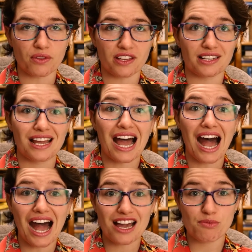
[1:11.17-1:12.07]
or that
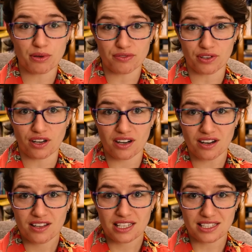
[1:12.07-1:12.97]
I
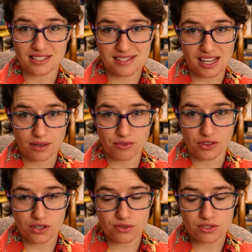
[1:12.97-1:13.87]
prefer in setup
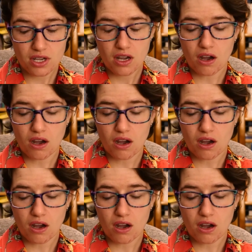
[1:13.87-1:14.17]
for those,